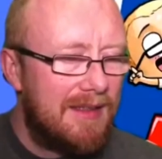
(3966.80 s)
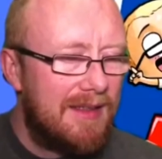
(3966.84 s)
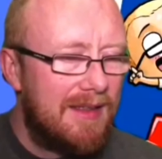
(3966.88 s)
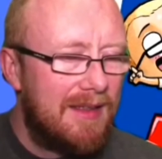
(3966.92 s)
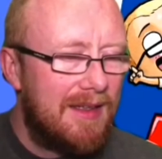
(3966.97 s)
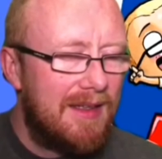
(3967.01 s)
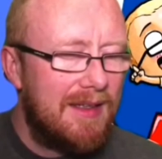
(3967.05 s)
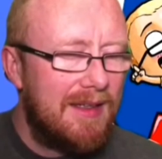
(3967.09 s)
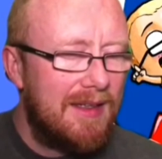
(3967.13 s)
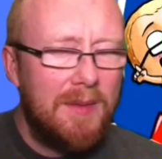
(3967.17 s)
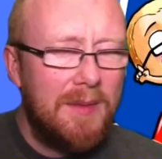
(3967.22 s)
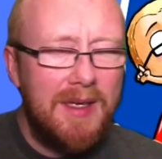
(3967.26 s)
i
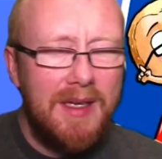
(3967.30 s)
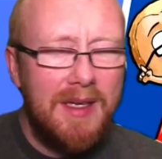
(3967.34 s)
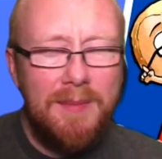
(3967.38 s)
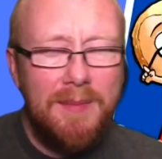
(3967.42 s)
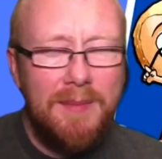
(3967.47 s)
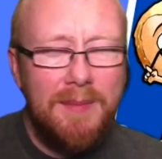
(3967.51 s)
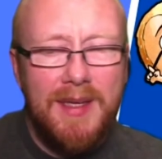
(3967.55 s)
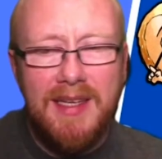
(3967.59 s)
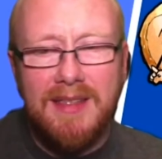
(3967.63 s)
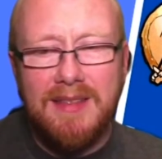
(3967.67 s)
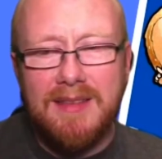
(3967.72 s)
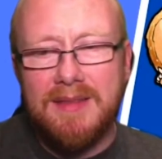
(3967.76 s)
know what you
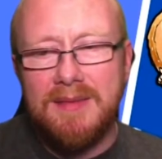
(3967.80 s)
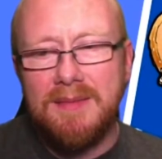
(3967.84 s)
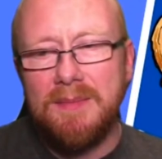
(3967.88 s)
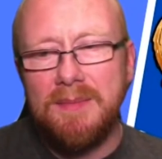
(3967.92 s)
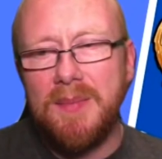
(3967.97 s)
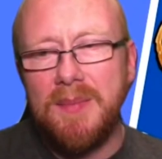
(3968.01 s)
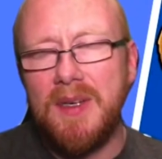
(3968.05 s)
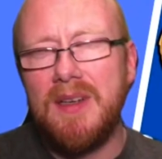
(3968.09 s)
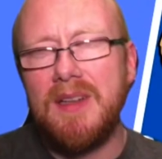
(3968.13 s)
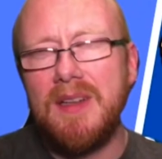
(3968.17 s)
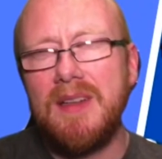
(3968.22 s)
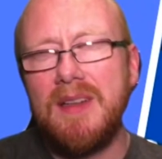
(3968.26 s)
mean
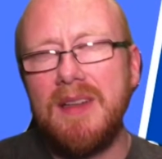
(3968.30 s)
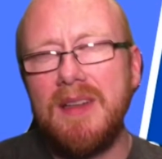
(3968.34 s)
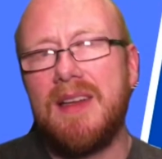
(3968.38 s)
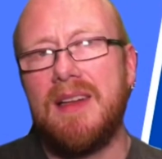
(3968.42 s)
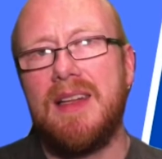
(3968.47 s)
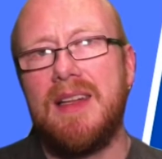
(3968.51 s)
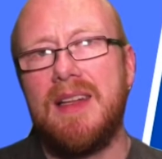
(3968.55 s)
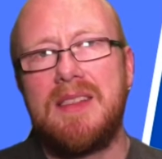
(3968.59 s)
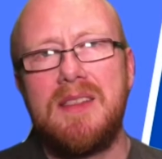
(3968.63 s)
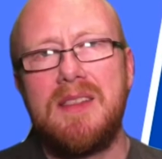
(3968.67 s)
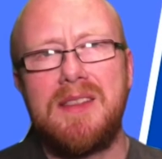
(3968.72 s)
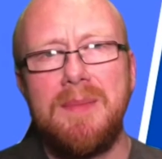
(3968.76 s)
but
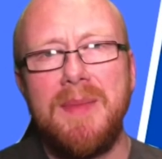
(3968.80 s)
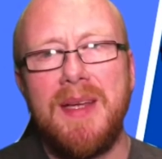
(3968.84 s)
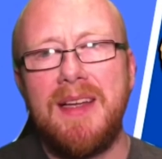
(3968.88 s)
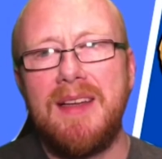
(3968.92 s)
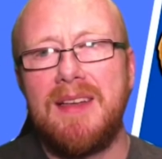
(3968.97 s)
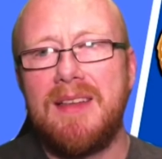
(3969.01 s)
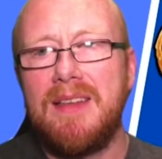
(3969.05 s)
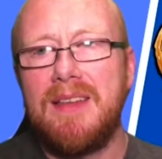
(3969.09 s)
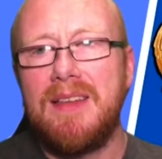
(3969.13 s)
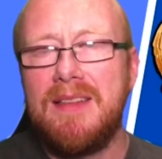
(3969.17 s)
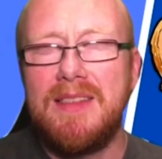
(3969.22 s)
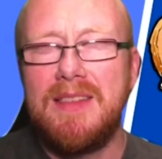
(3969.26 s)
that's just something
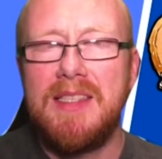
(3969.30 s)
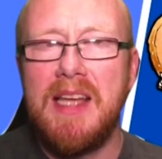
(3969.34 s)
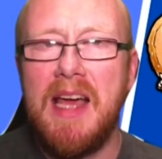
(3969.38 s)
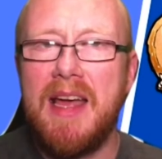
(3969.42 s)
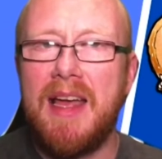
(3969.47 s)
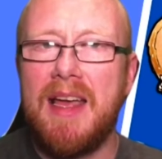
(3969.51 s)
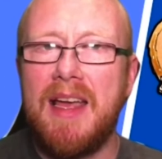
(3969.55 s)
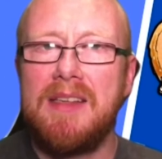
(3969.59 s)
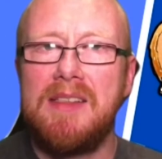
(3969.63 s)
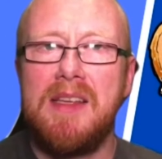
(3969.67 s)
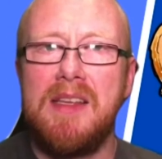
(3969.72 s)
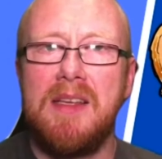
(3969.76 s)
tech
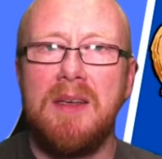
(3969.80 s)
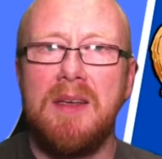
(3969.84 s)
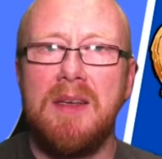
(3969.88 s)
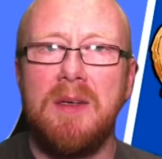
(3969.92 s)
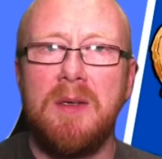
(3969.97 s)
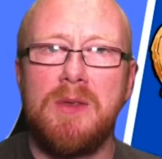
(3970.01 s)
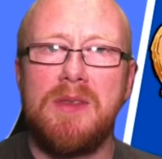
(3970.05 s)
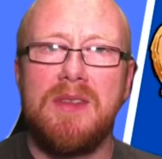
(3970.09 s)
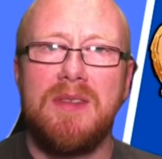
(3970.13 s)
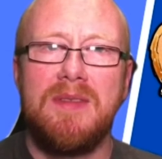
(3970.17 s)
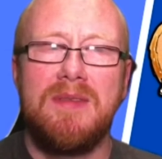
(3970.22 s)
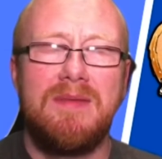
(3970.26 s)

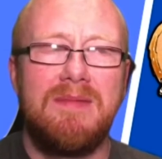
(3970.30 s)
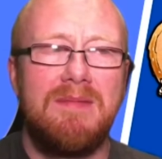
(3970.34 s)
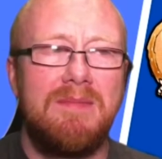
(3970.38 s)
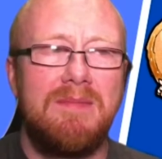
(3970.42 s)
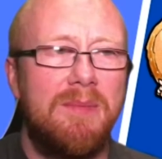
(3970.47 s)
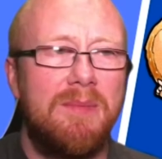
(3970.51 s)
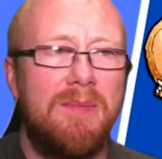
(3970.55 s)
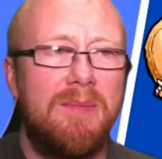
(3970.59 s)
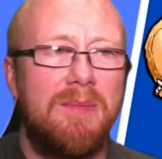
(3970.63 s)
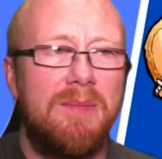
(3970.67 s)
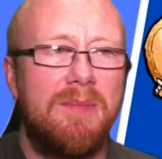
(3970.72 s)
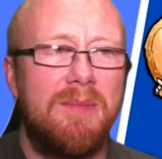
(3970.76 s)
seos
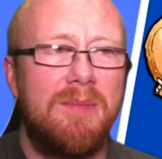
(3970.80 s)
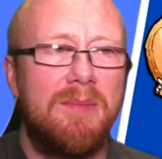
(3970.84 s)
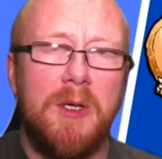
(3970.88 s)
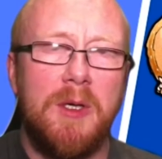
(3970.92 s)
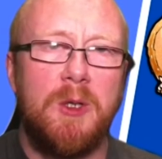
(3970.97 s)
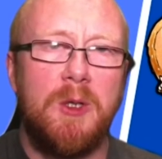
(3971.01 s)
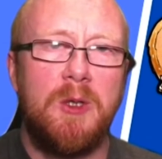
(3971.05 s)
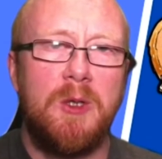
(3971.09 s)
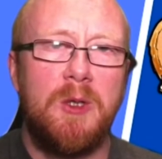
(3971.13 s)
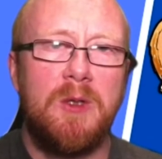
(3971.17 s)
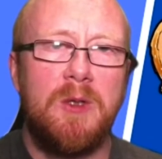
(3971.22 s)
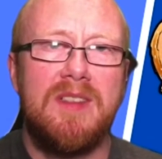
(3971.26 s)

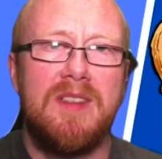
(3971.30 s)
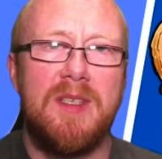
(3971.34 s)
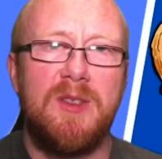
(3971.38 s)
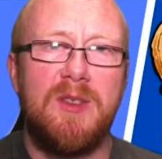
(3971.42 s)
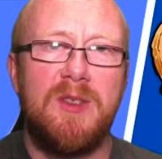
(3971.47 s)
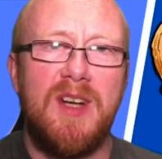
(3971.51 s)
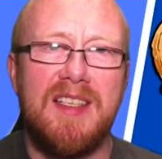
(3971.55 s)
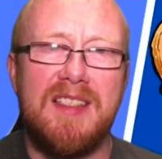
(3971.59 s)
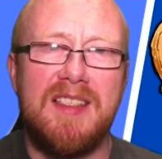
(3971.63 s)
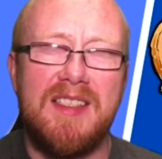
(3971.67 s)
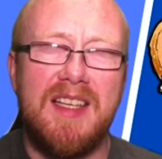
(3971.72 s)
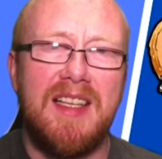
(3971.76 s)
push to try
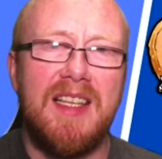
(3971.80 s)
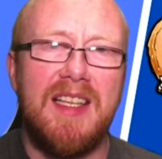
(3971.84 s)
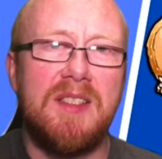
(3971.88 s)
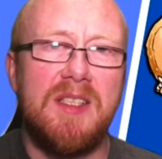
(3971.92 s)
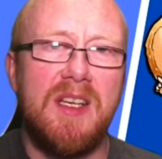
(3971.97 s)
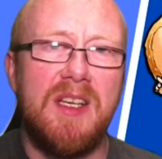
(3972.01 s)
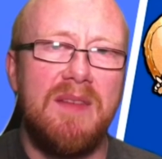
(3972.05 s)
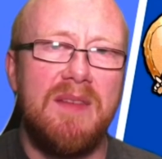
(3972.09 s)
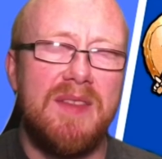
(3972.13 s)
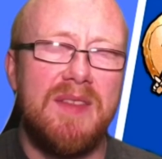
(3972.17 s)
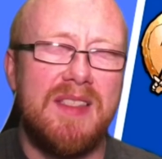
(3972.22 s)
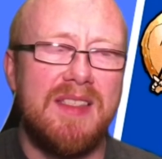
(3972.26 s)
and sell their
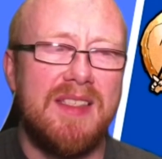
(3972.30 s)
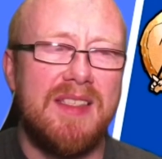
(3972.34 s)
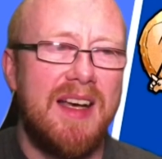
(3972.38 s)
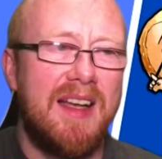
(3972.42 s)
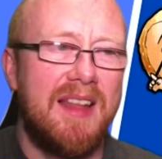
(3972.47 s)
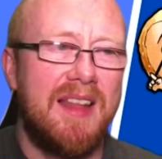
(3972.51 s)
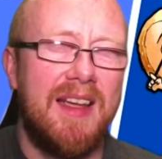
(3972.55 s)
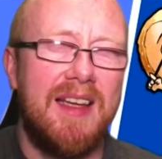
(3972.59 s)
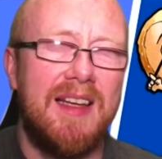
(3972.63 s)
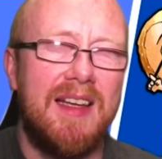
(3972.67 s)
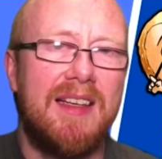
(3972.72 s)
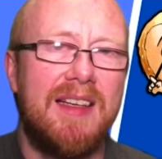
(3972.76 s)
services i
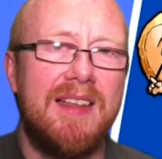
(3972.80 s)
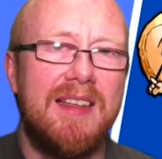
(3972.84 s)
think